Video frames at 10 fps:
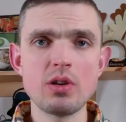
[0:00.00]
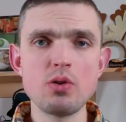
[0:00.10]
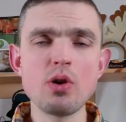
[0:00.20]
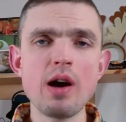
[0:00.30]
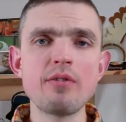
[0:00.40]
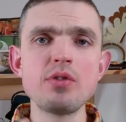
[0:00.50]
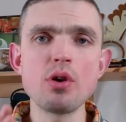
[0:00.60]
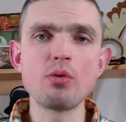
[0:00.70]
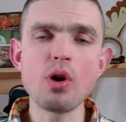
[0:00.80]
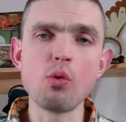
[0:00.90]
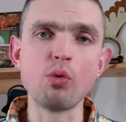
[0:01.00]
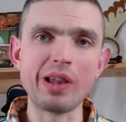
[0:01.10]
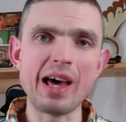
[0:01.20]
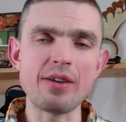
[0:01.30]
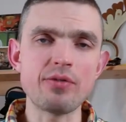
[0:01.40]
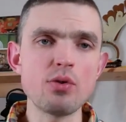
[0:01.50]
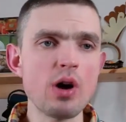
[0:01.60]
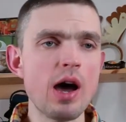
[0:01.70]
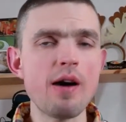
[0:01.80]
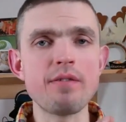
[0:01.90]
You have your own life, you
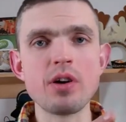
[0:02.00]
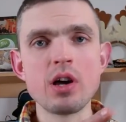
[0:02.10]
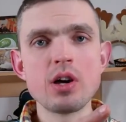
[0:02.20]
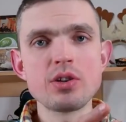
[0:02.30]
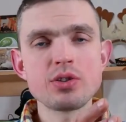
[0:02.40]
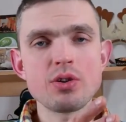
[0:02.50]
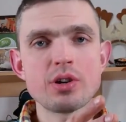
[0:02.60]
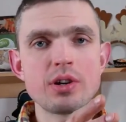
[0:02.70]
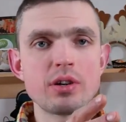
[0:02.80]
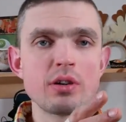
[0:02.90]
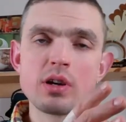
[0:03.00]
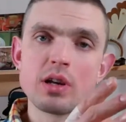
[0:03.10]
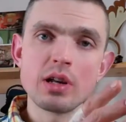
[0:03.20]
have certain